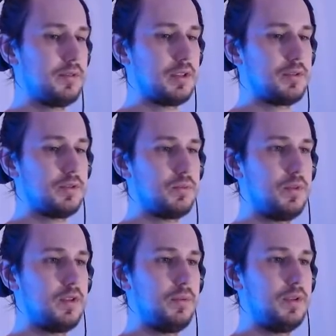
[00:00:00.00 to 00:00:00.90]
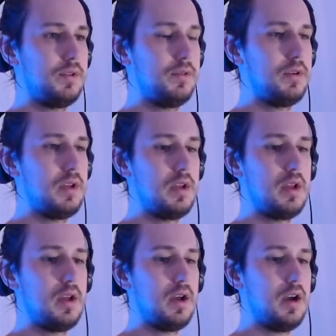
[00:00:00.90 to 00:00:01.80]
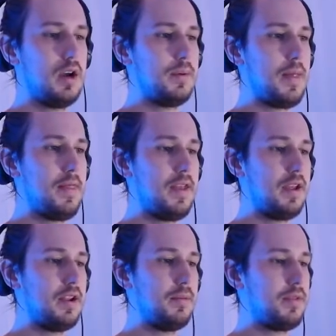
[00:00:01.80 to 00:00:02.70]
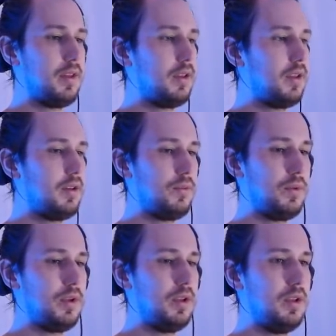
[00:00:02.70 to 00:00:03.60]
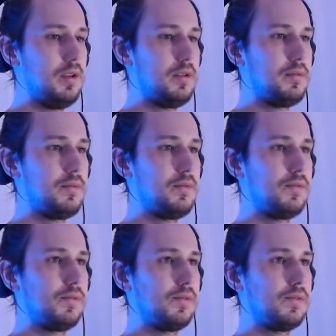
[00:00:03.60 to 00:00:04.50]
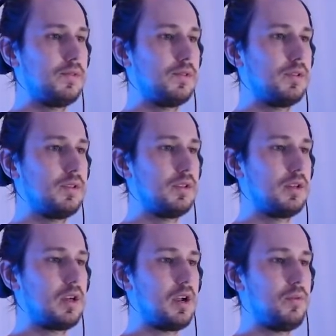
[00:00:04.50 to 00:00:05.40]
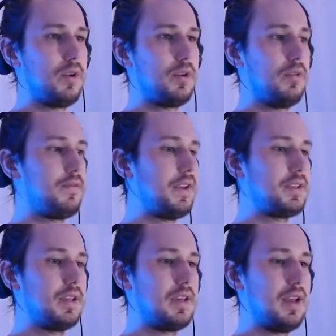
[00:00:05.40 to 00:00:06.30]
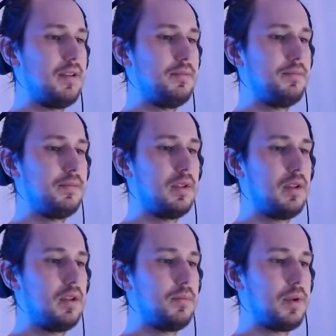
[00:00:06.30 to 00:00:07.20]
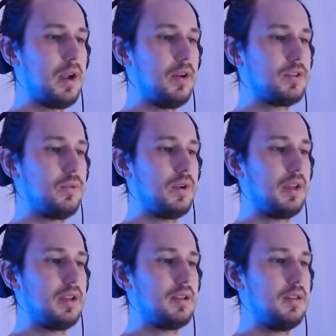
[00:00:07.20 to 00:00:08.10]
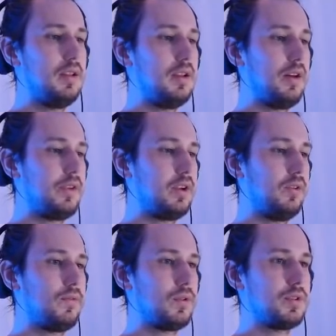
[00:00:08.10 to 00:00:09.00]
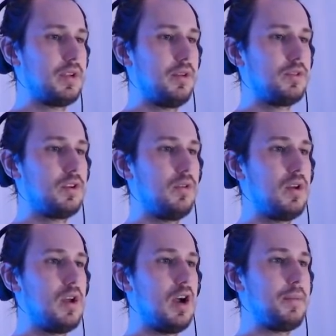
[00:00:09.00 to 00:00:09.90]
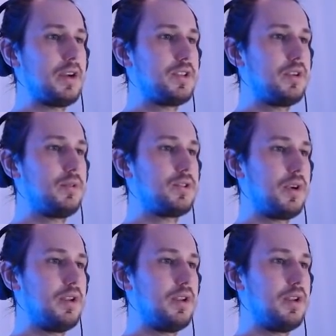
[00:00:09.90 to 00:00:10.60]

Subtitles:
So that's just one thing we do. And then I'm thinking we kind of want to go face again, but I also want to get the other Guild Enforcer down. So I'm actually going to trade